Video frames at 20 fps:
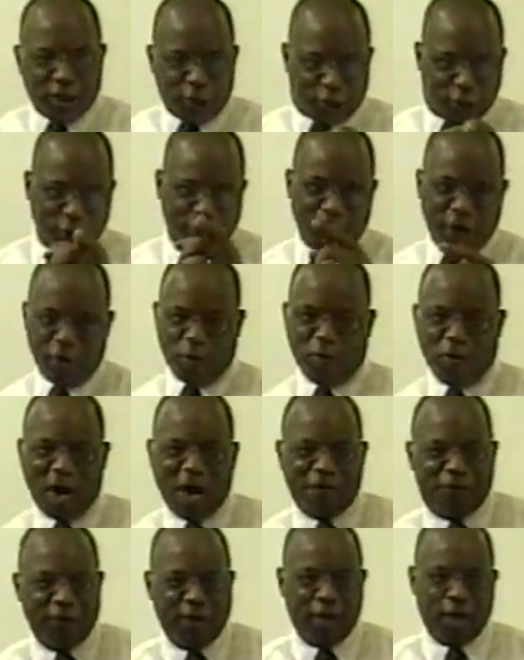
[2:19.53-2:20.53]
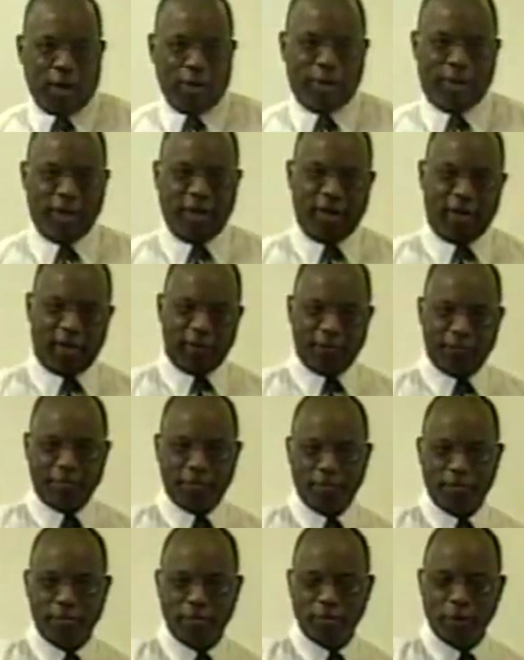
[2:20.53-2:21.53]
Did you hear what Raphael said?
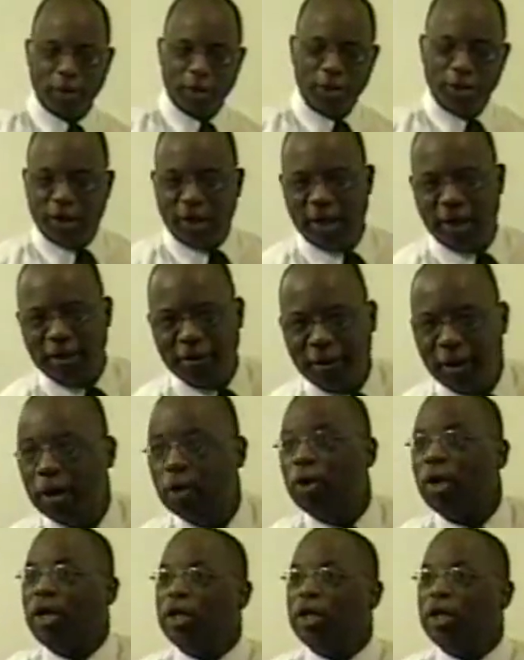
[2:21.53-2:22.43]
You didn't?